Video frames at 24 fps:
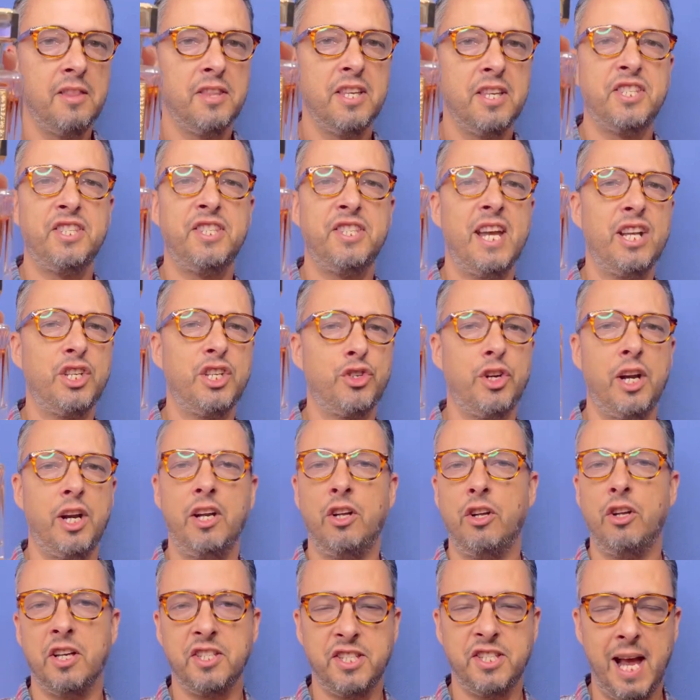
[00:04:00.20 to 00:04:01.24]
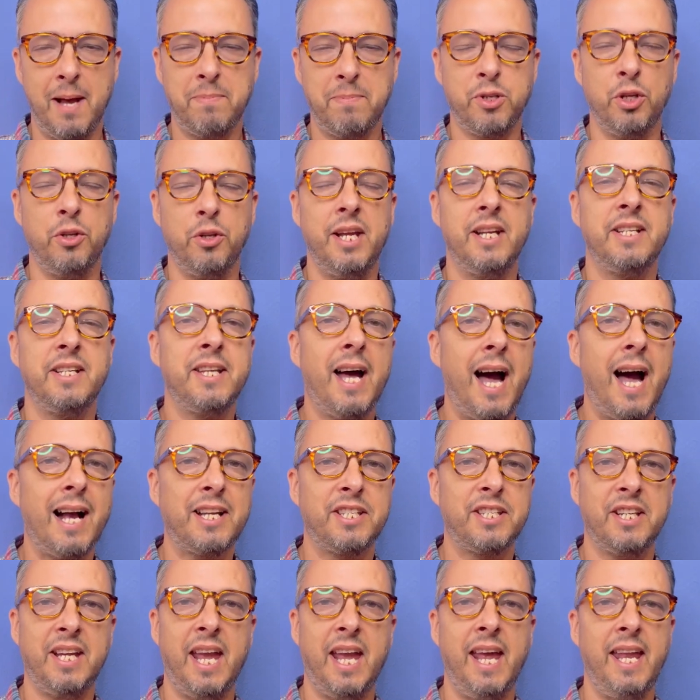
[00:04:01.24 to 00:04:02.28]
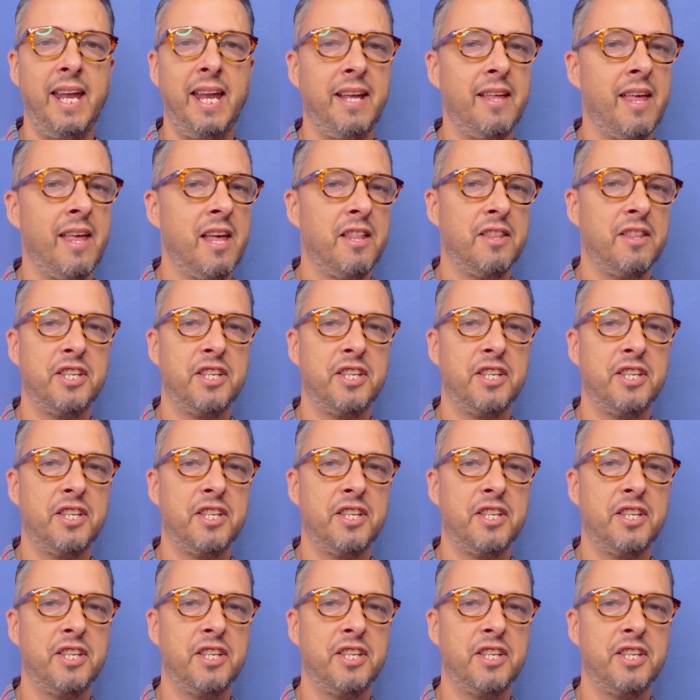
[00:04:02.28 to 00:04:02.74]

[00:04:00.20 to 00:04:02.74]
The scent trail is absolutely intoxicating.